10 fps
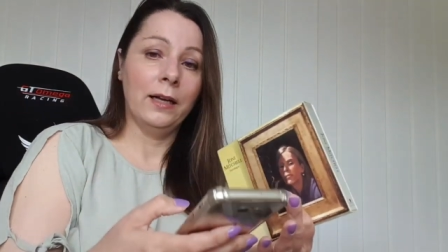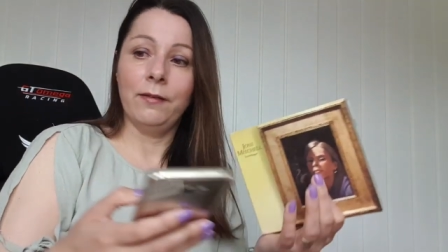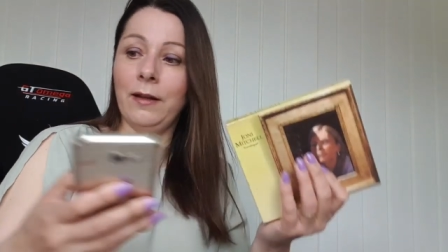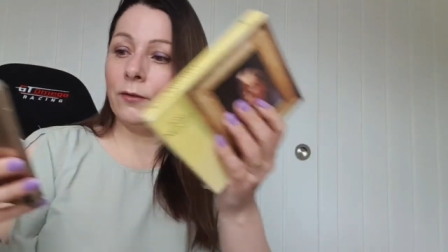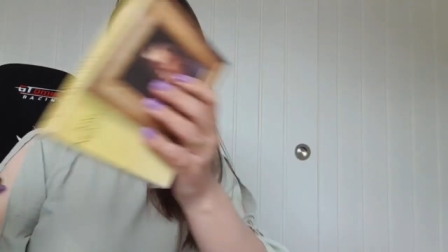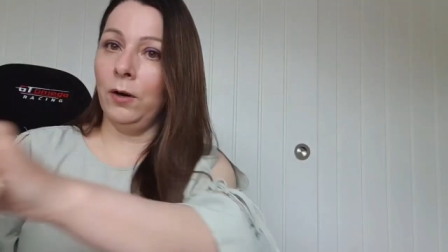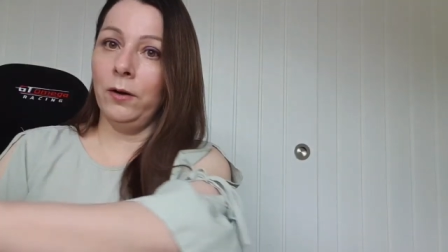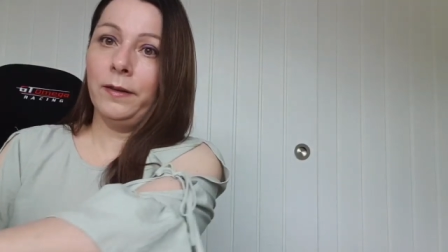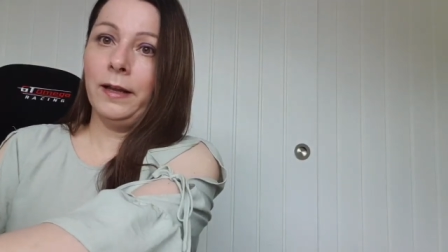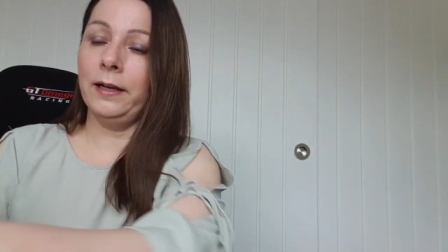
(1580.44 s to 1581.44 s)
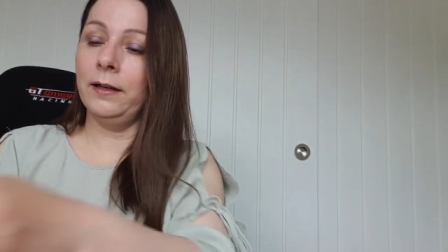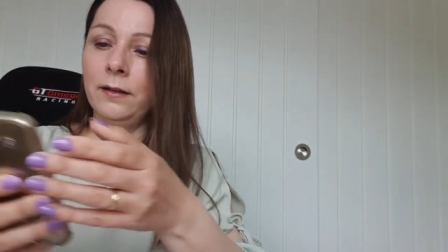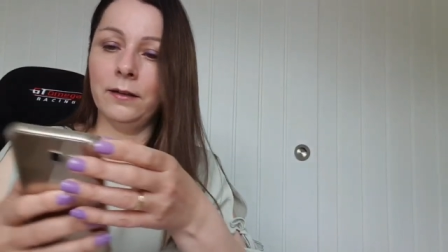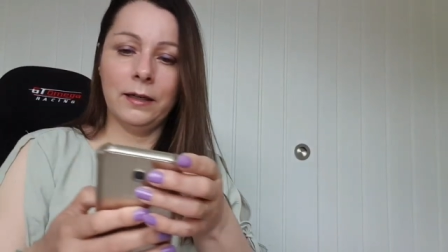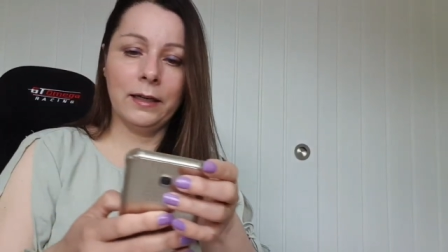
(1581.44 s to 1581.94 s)
If that's right, then
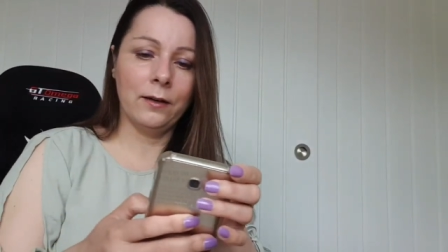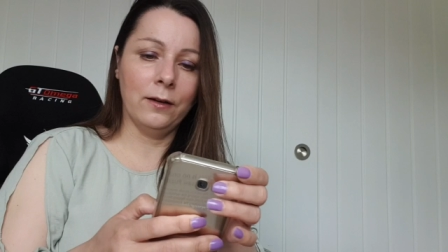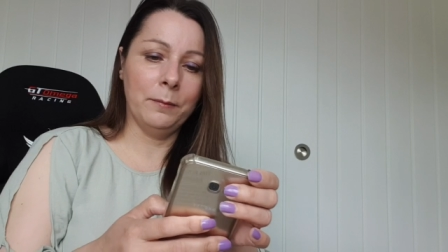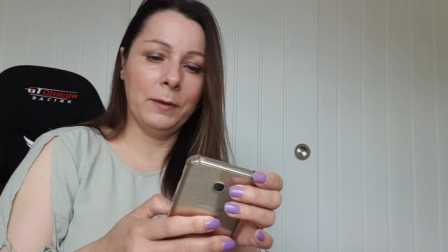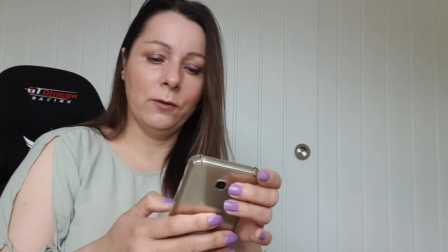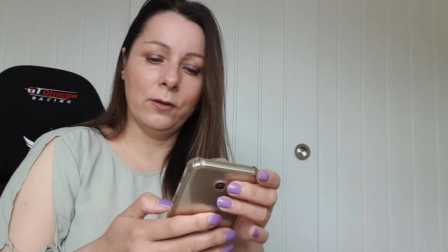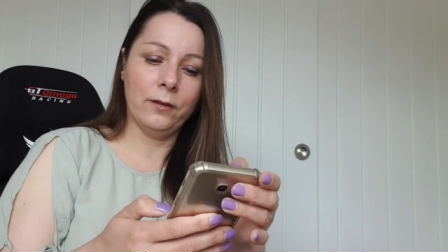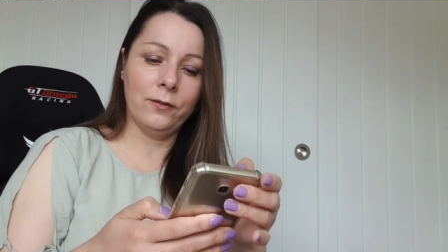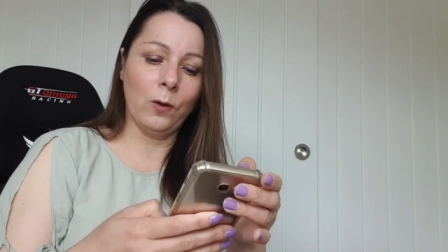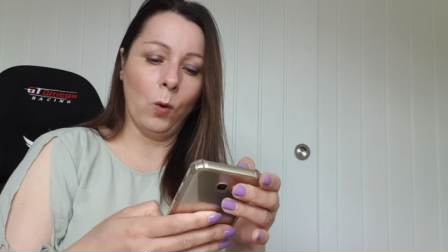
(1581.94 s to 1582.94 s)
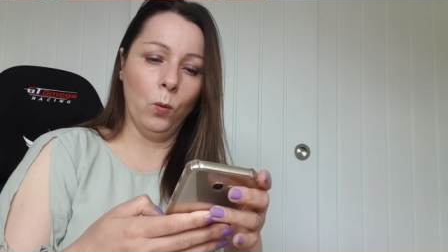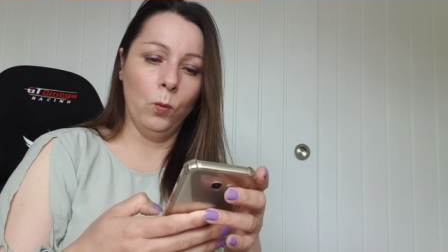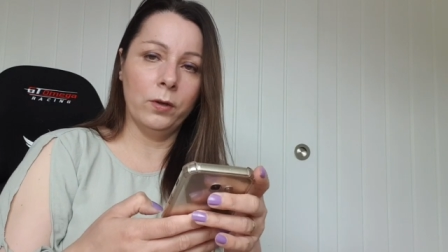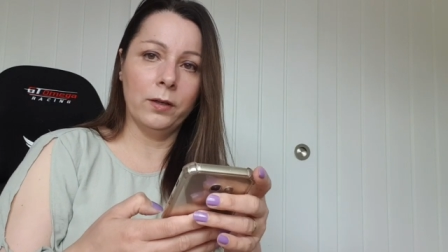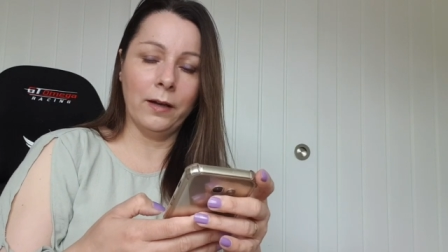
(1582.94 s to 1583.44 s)
hang on, let me look at the
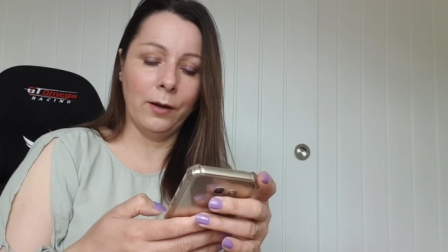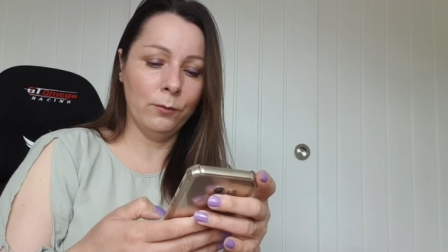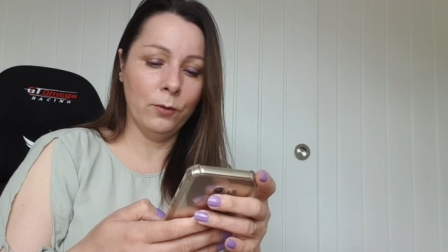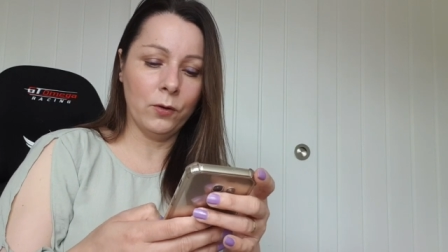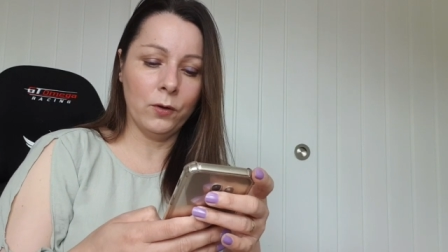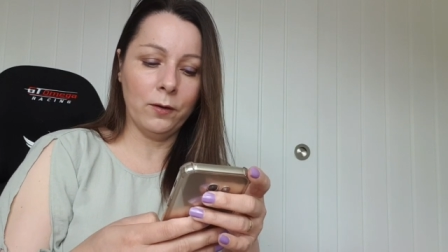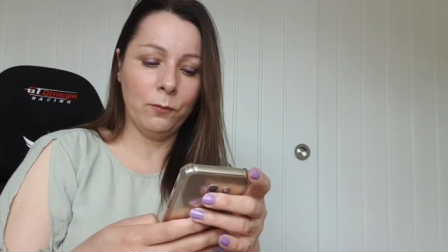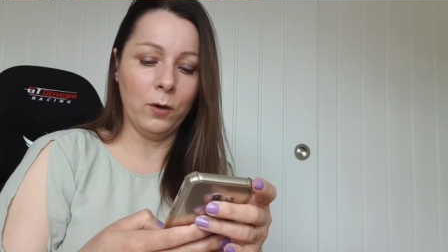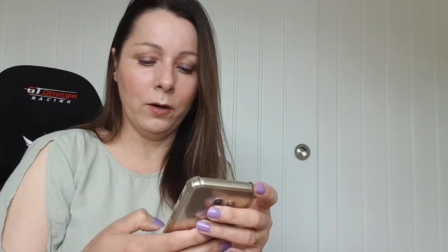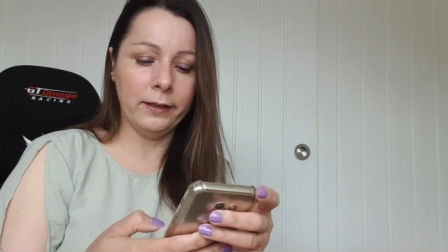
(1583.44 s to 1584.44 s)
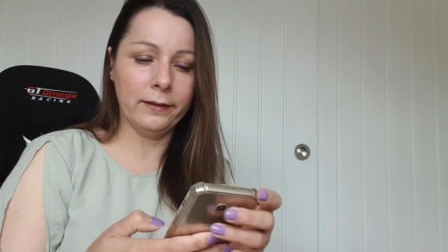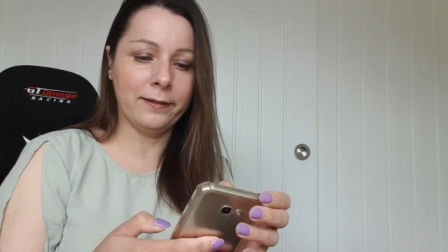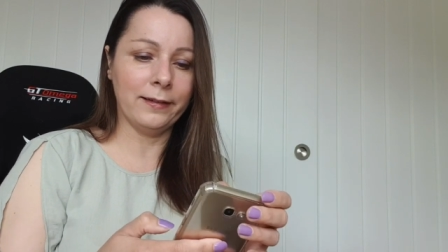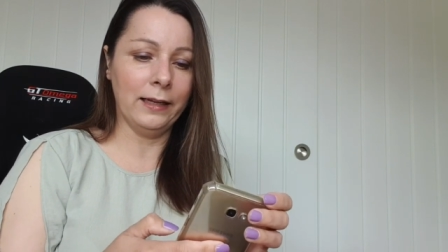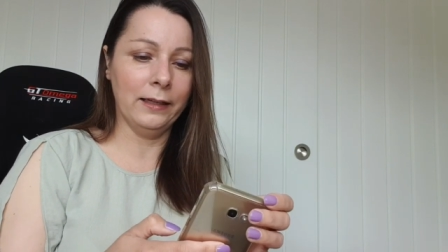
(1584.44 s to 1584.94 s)
sold. Don't look at the what it's
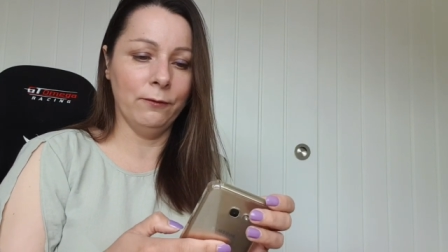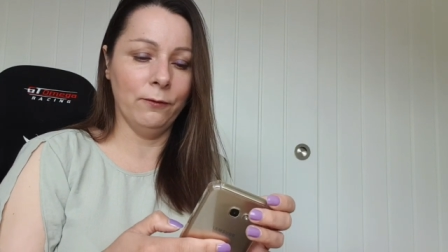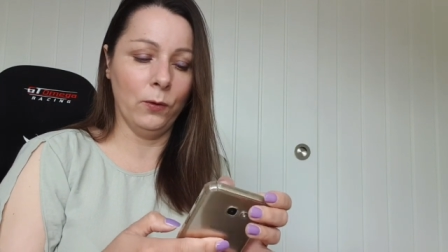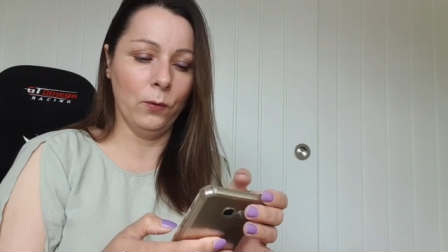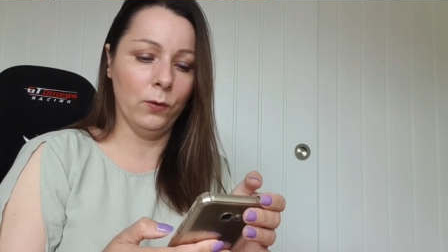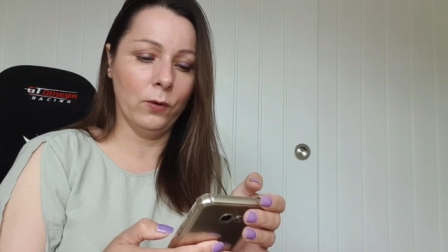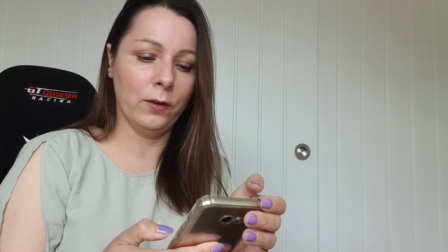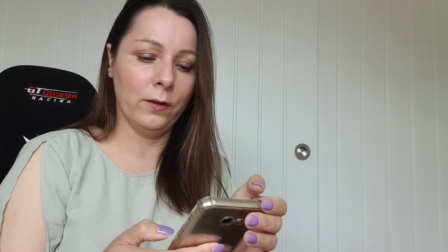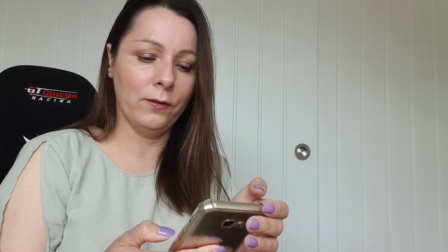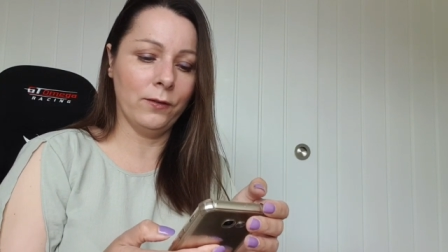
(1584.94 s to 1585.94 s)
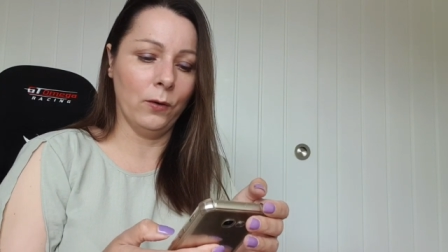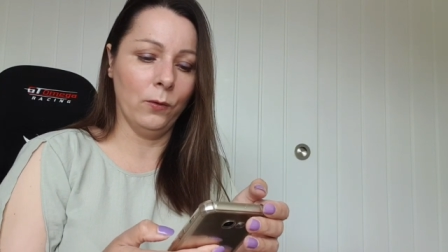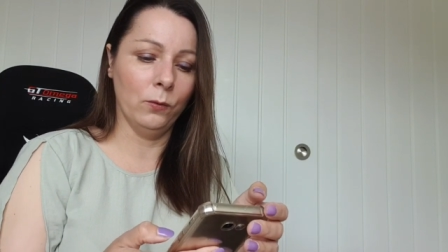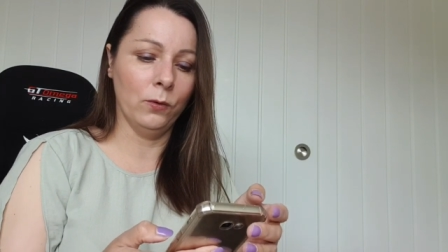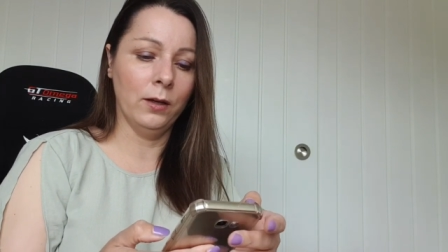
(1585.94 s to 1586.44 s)
selling for. Look at the
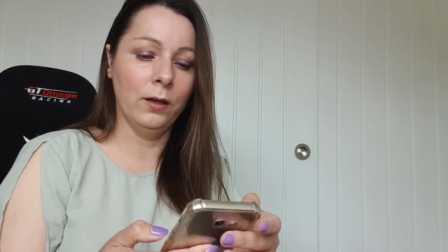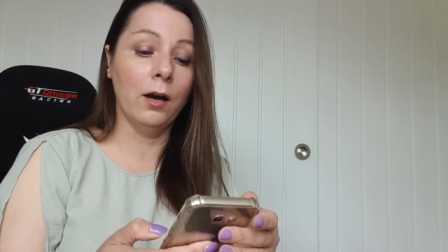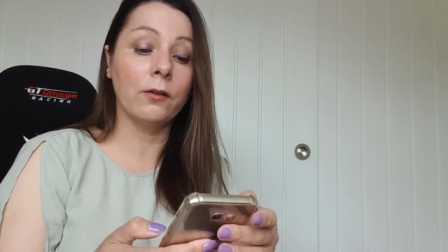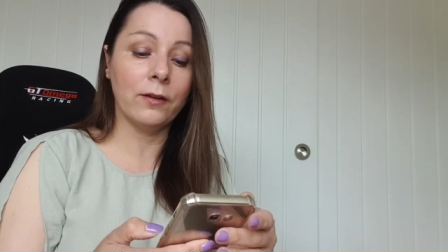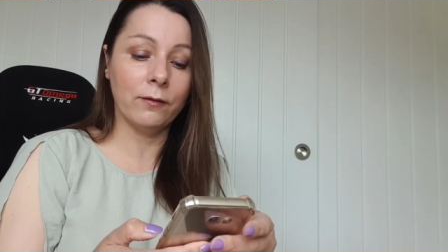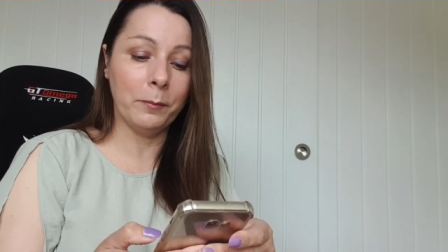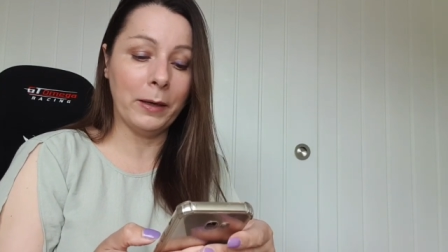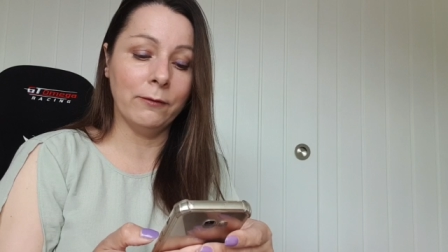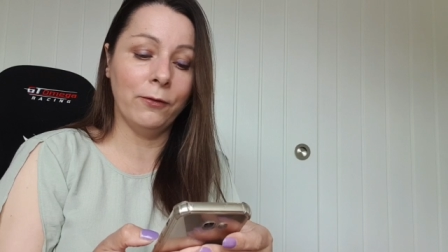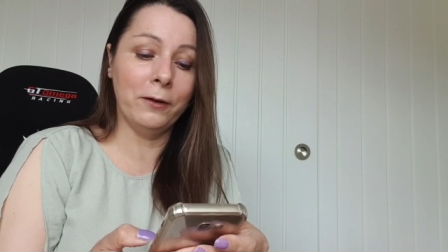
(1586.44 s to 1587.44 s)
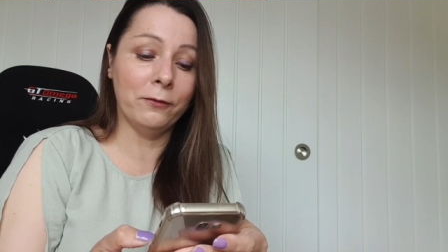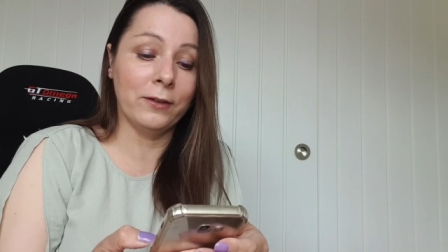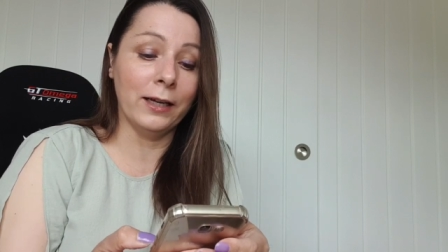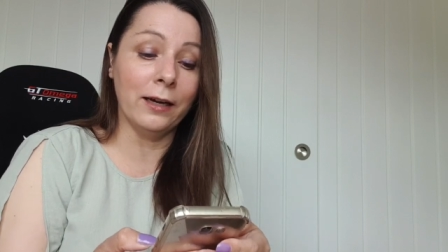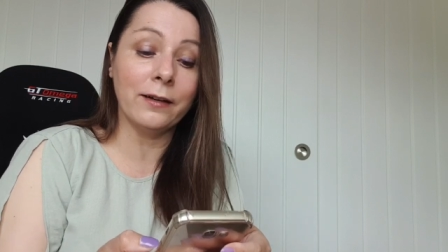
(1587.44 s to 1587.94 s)
sold. Oh,
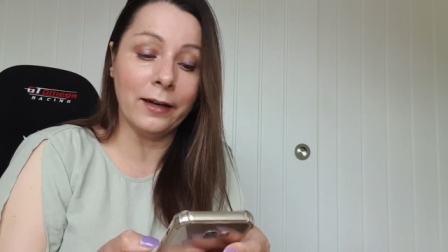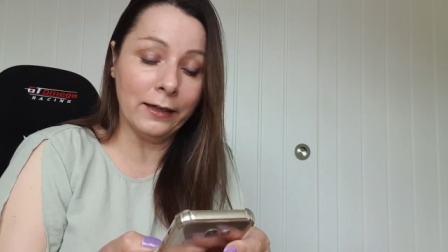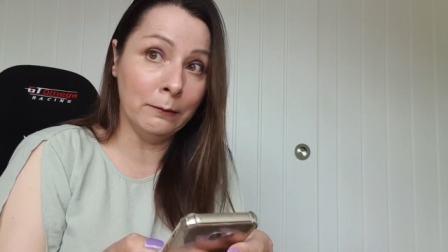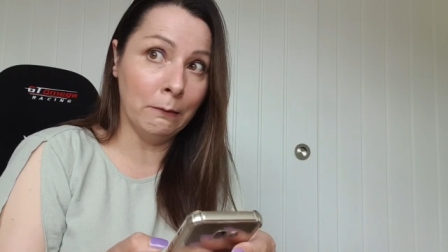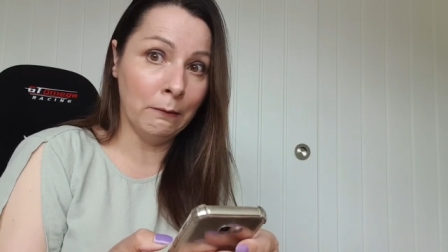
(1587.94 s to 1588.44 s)
£7.50, okay.